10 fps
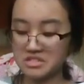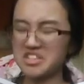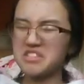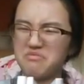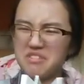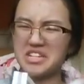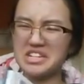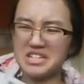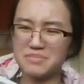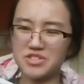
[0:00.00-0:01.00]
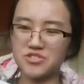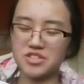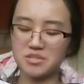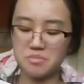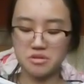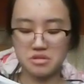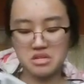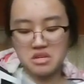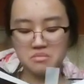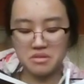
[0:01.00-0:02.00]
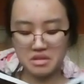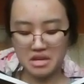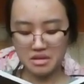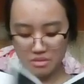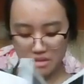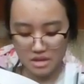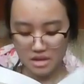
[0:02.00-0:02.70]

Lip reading: It's got really nice pictures in this book, but hey,